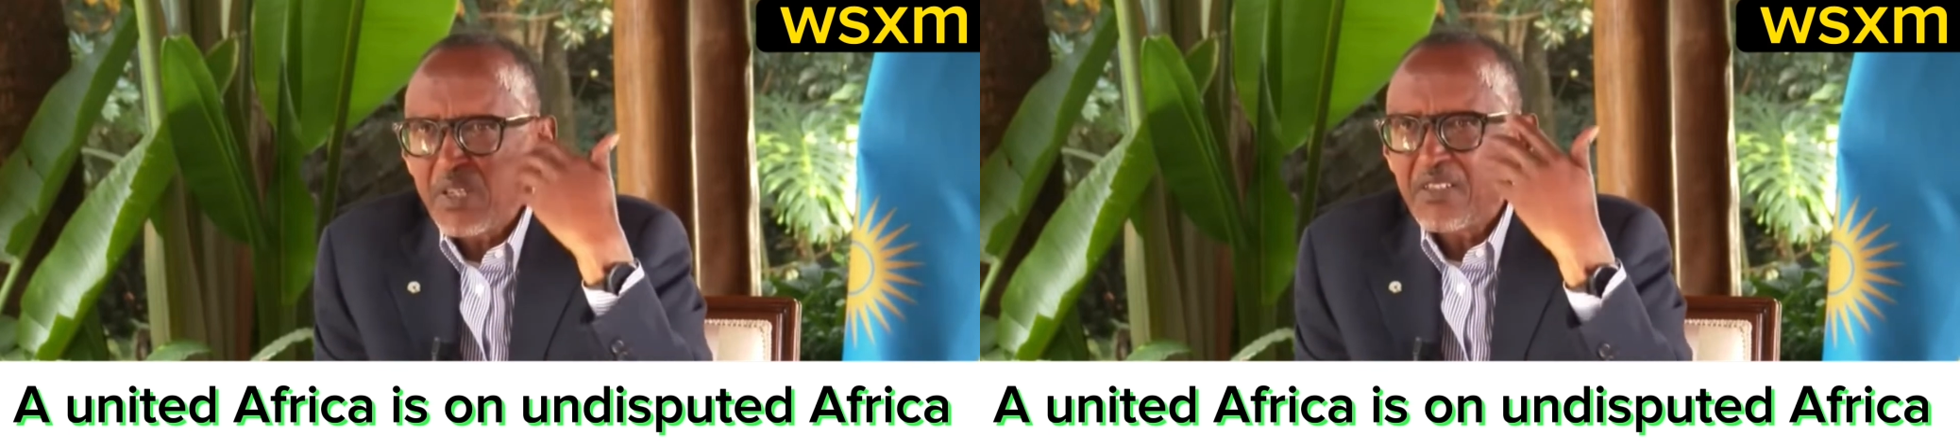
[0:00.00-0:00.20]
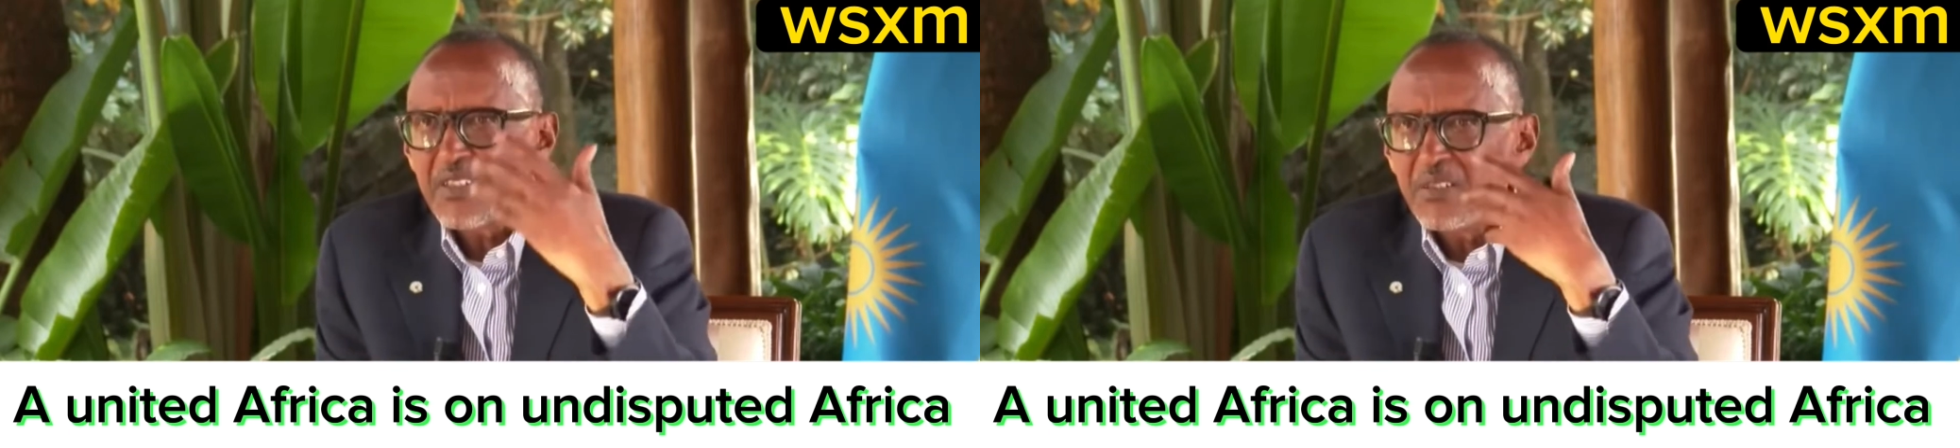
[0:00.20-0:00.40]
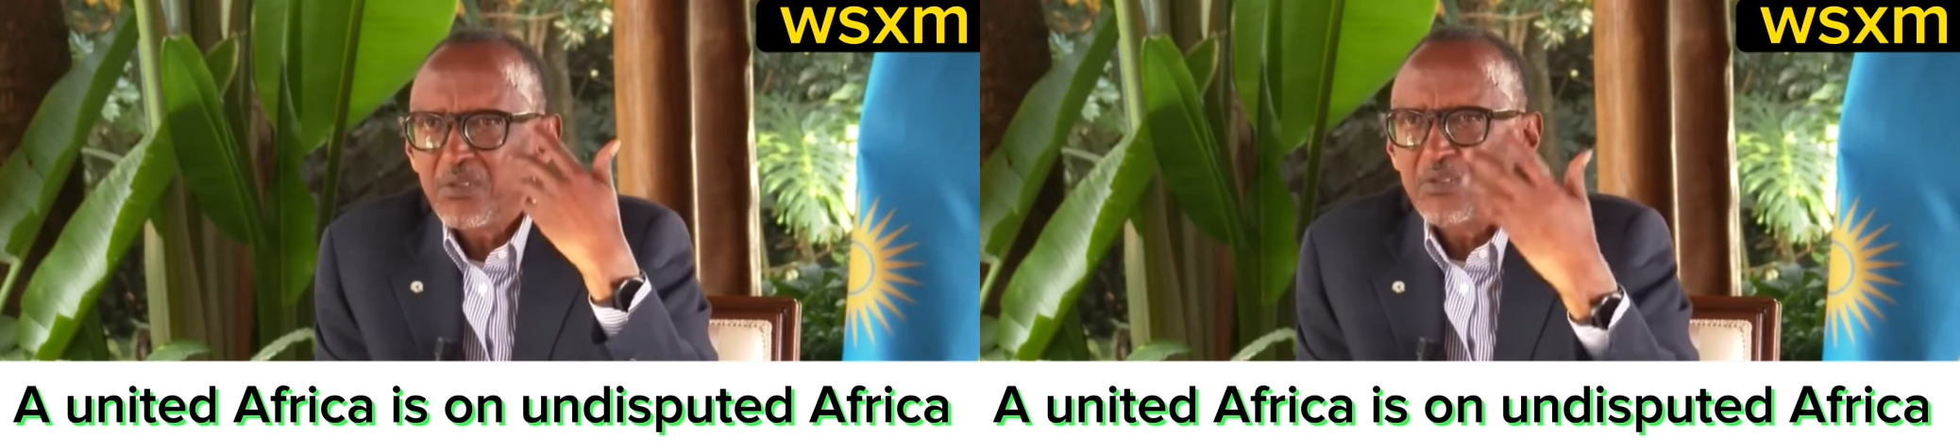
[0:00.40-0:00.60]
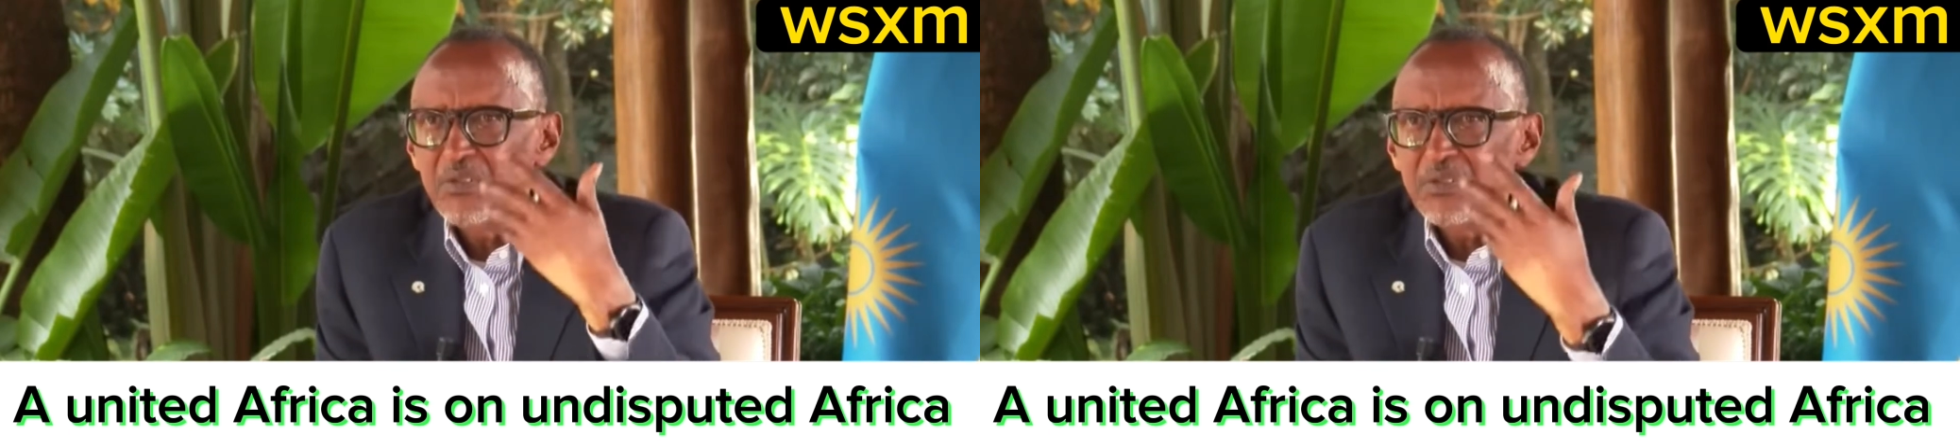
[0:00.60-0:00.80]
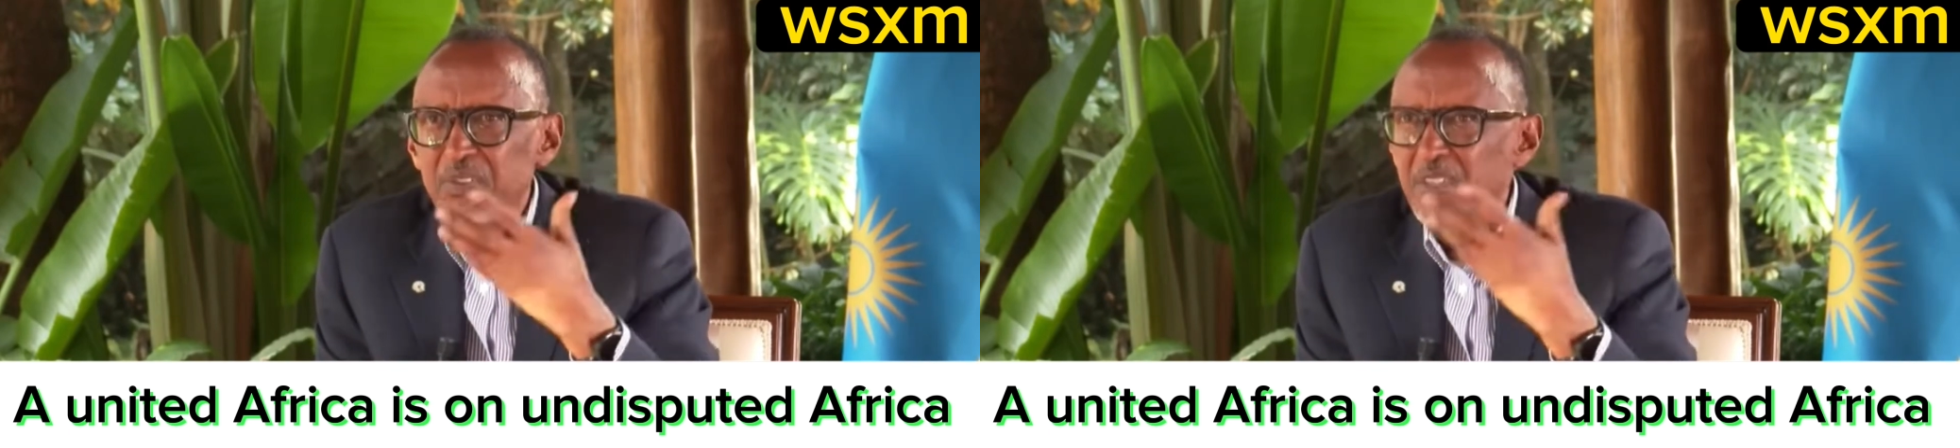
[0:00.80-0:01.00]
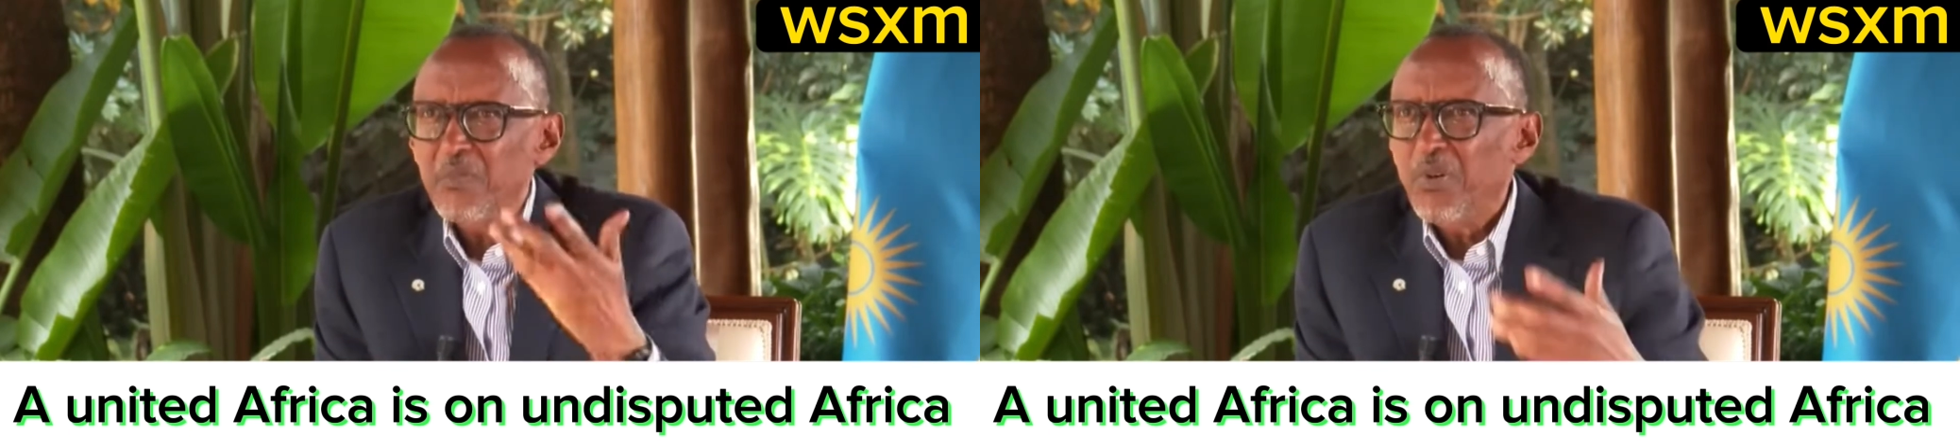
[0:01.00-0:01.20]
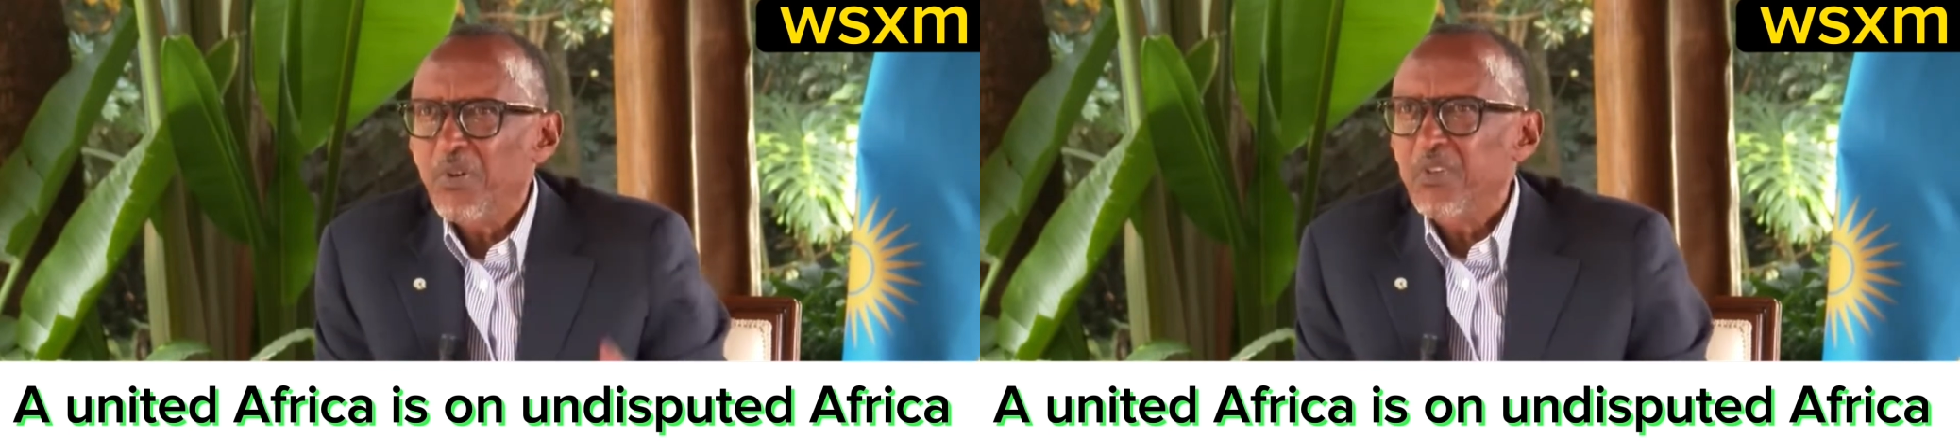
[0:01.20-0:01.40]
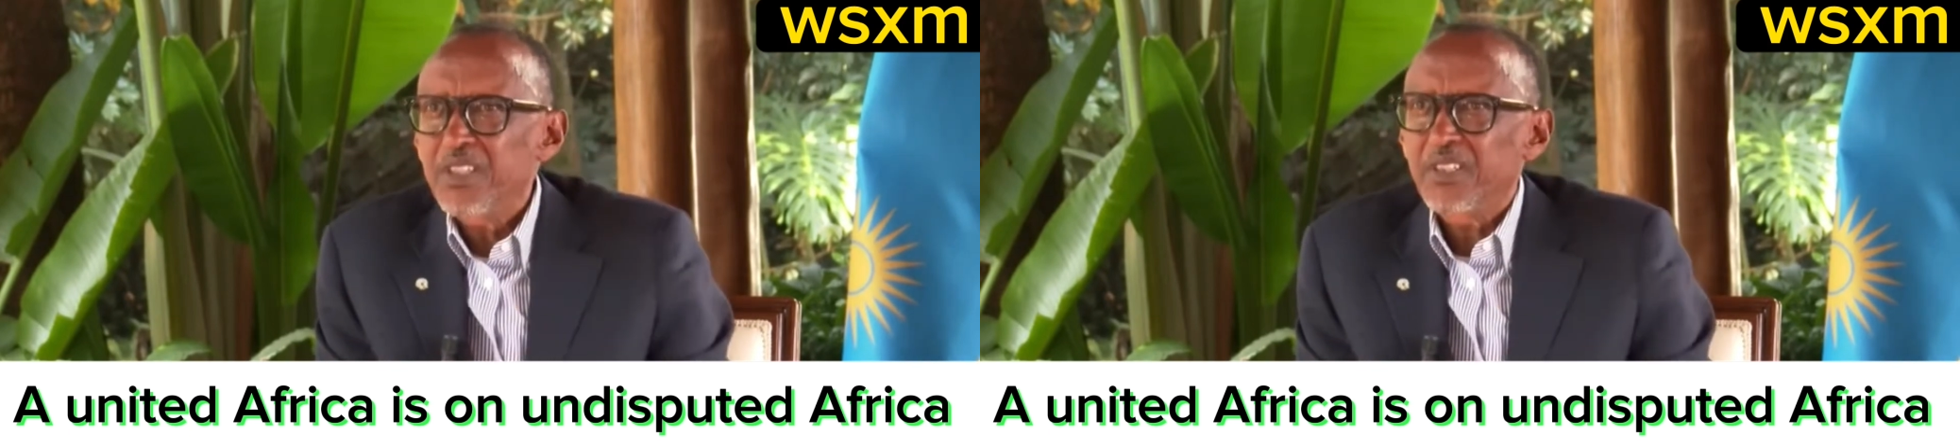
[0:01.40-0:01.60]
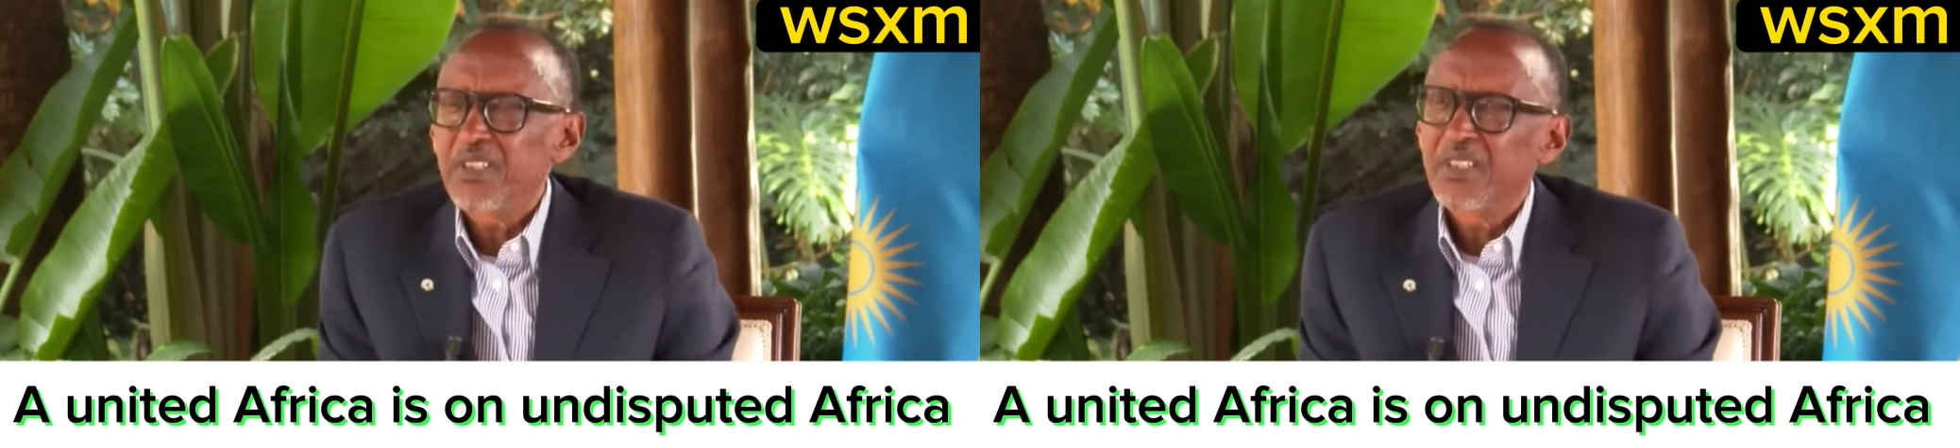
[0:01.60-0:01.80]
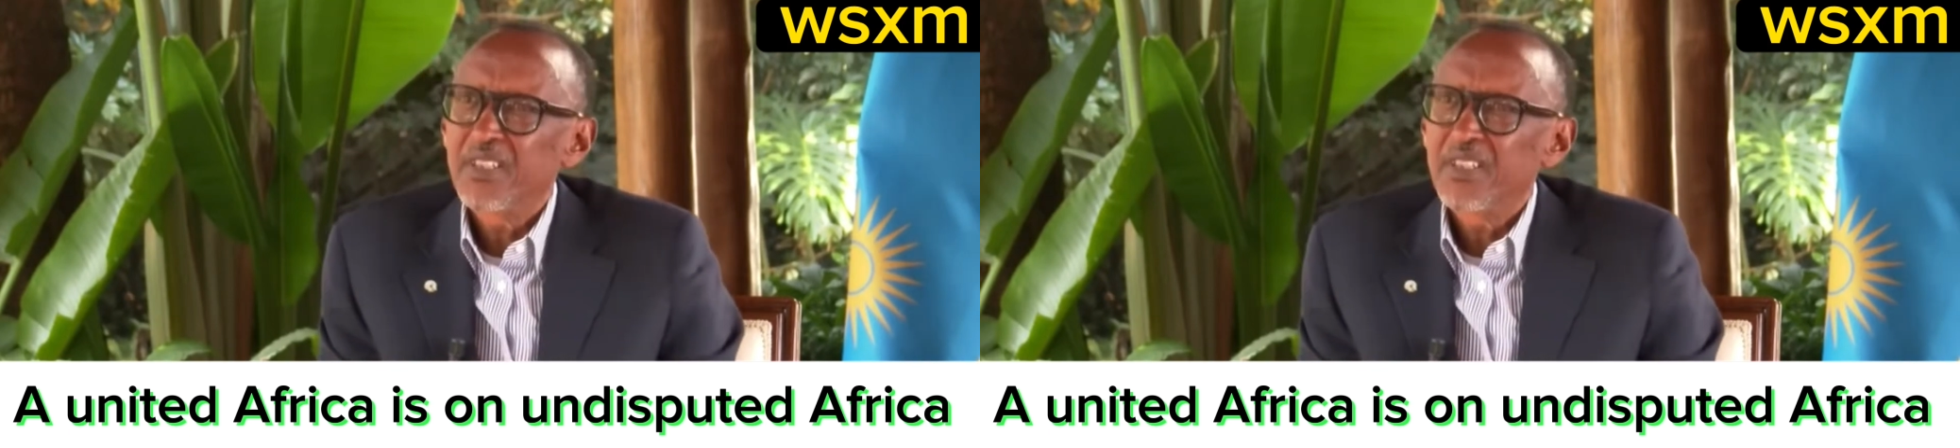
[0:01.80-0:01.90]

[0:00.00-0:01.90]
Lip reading: basing on simple logic.